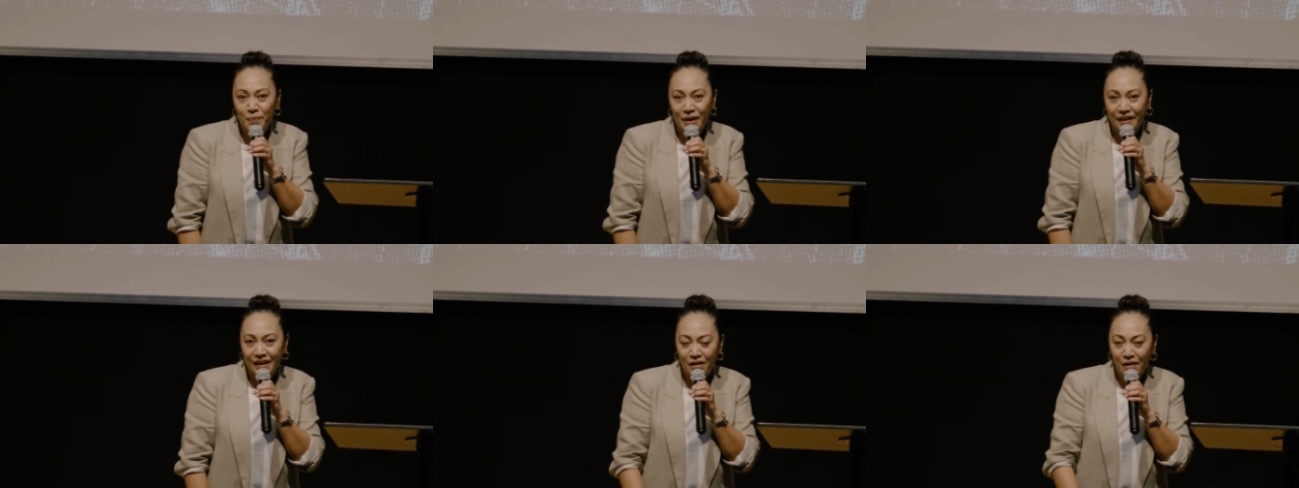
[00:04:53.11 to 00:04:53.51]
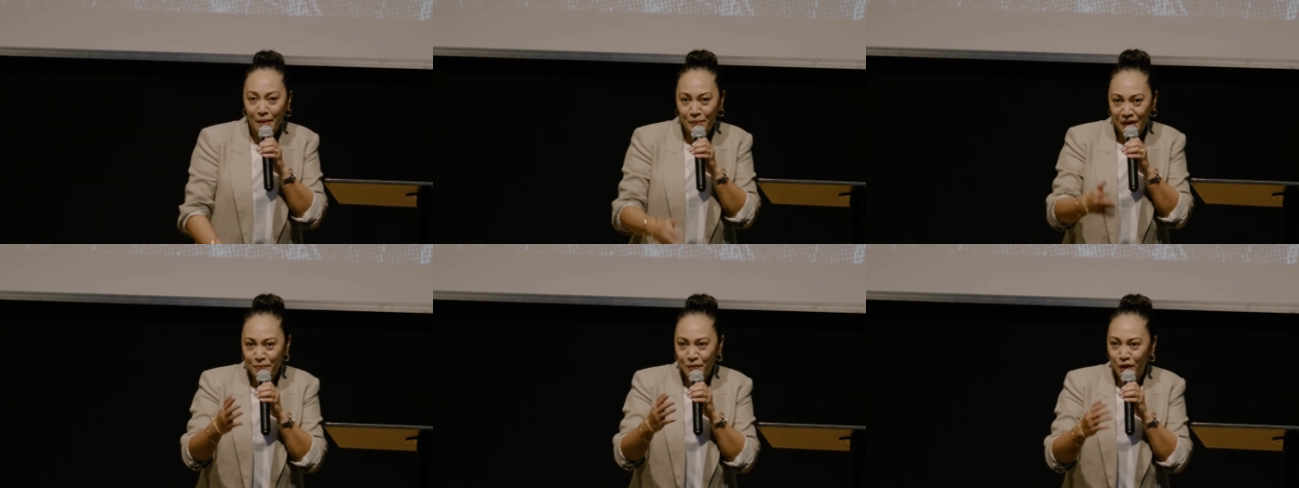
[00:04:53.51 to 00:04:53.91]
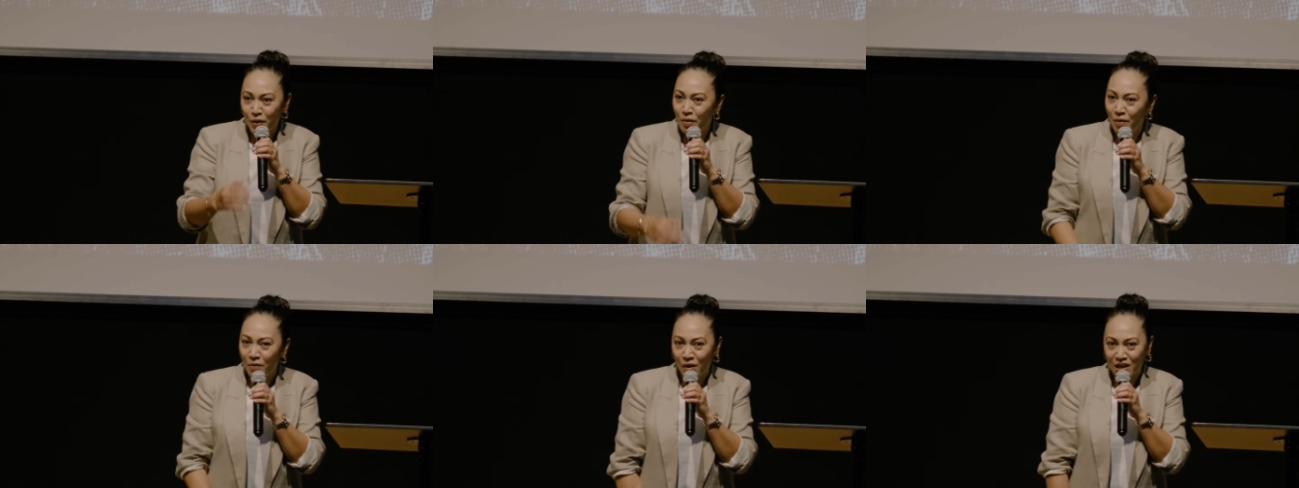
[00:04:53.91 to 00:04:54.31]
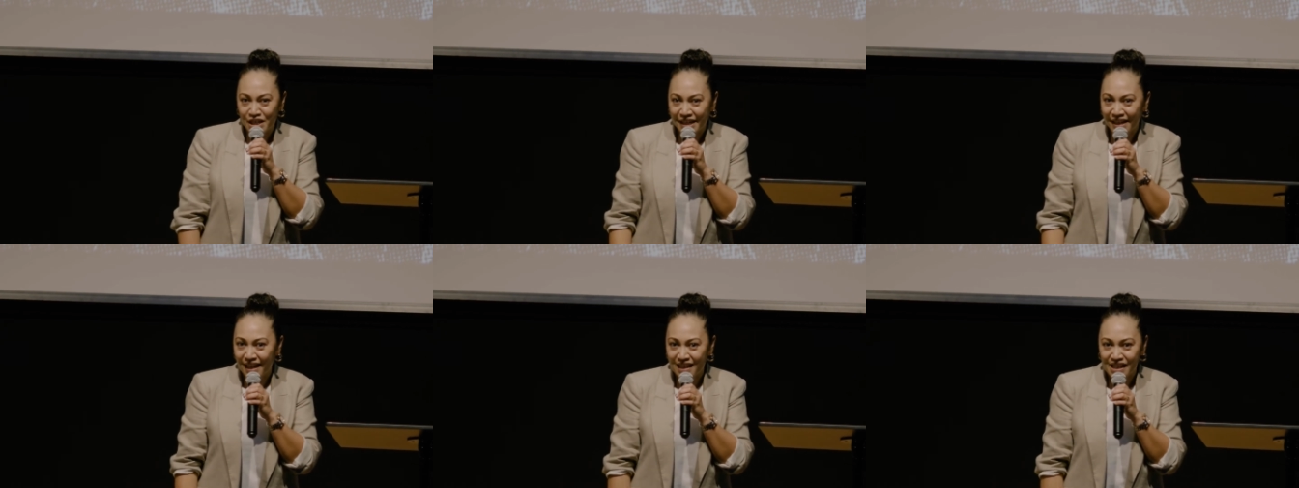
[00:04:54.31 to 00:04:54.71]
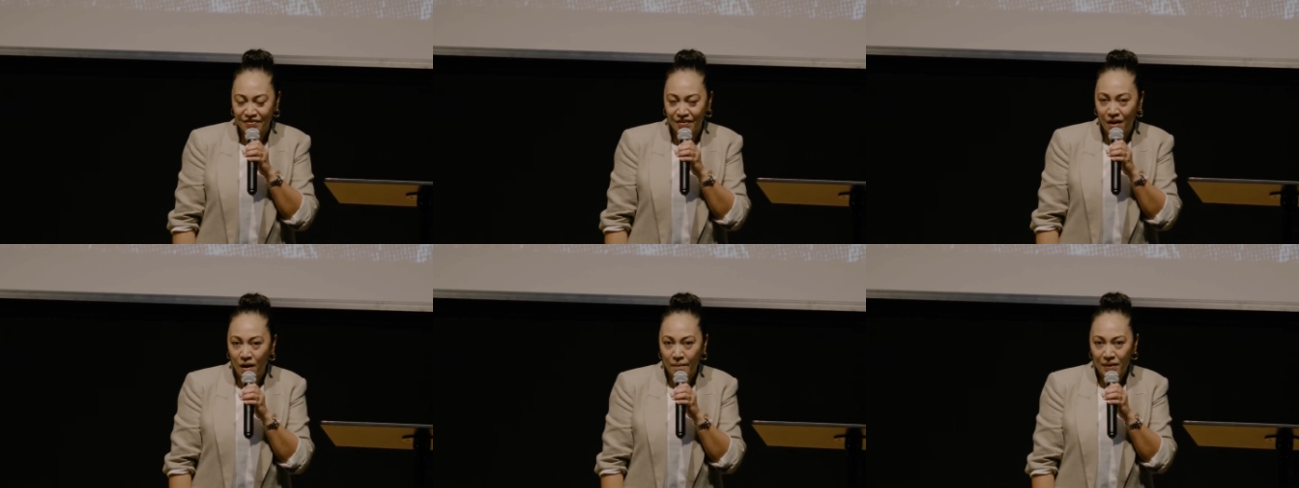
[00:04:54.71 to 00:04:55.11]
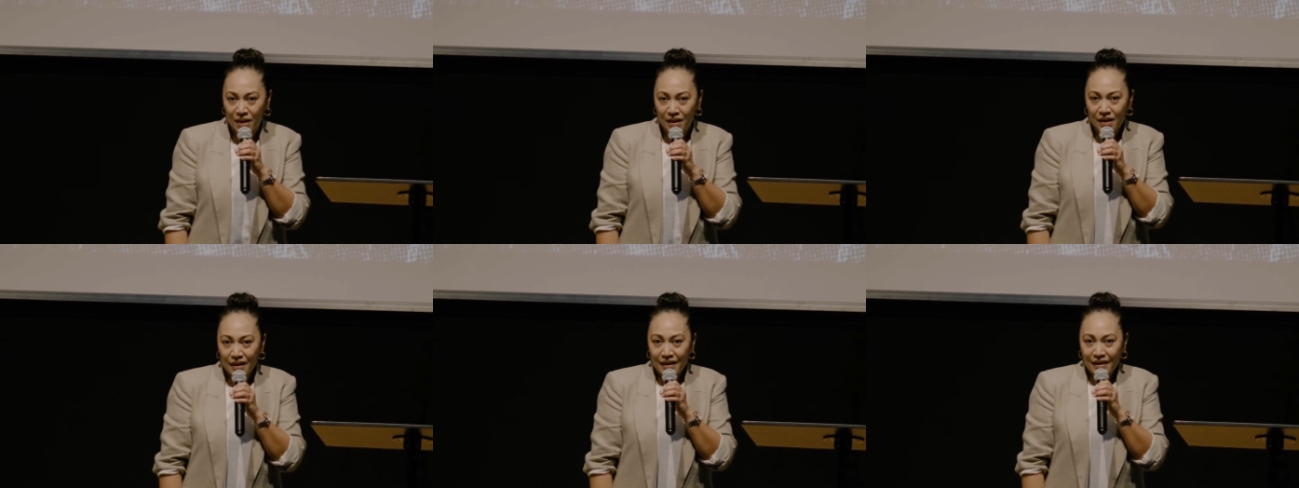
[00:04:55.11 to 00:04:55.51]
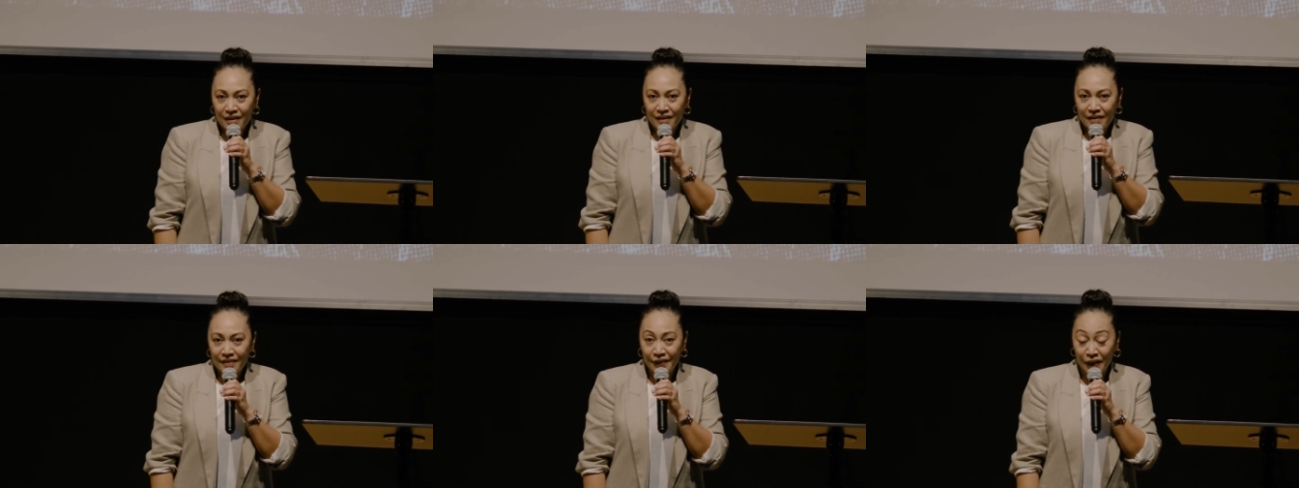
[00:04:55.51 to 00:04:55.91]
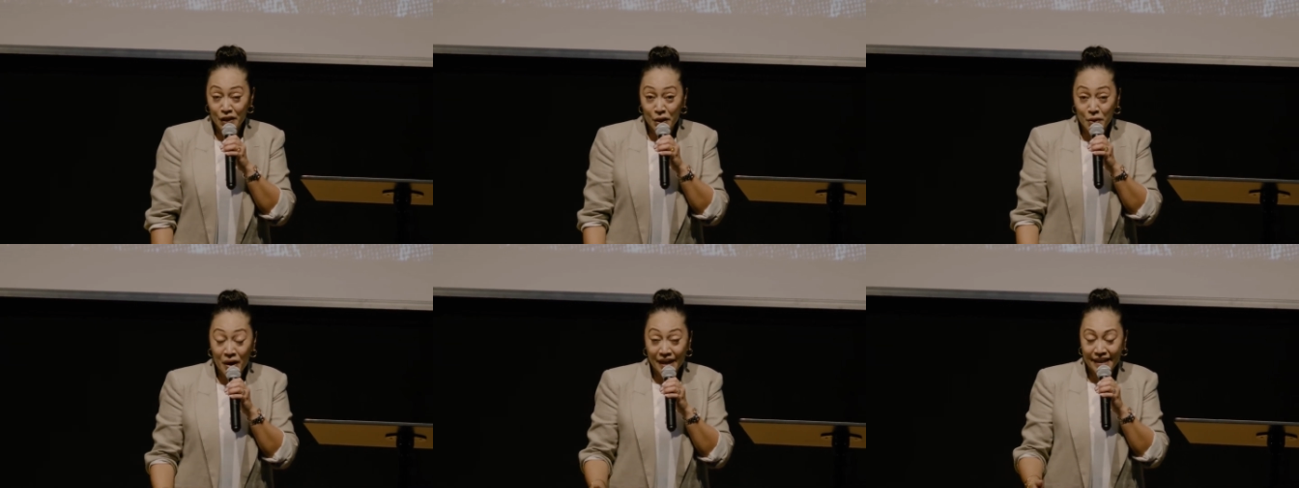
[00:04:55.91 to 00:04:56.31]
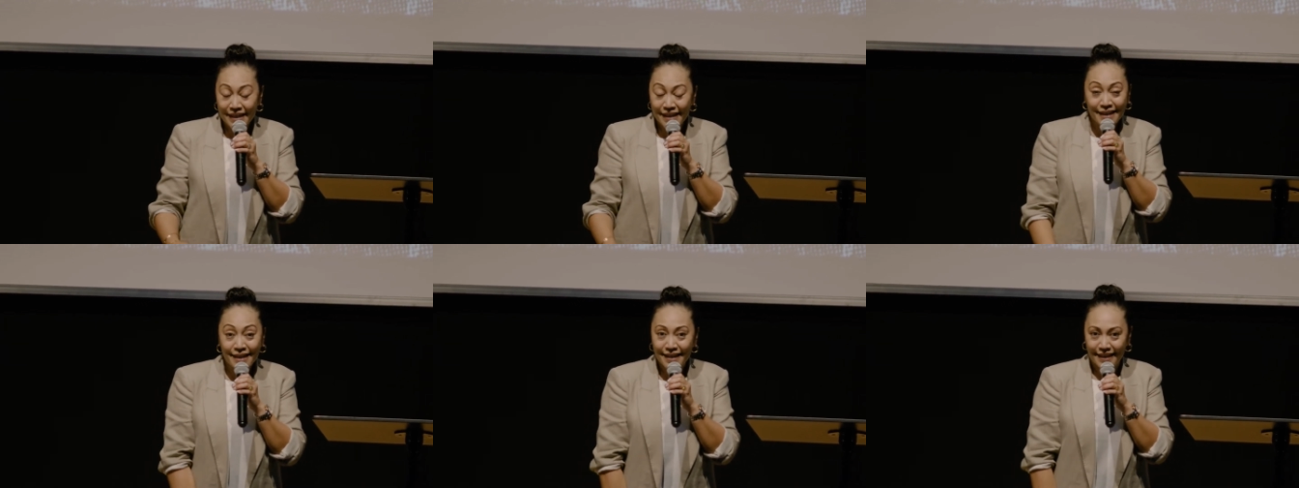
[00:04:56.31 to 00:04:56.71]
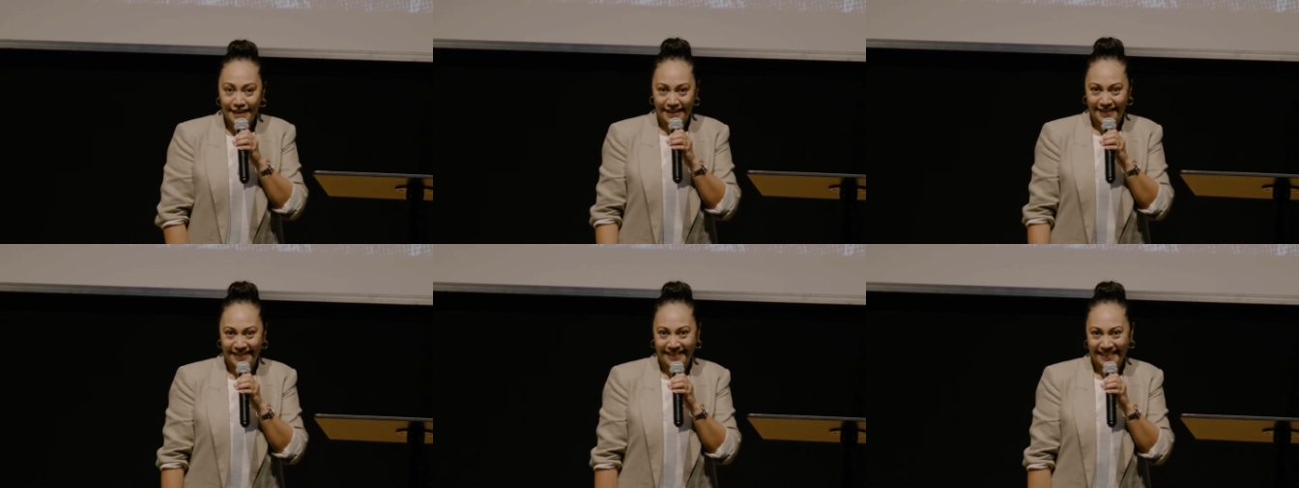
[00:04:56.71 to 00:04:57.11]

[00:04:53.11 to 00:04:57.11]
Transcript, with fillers: but there are people who are watching us from the UAE.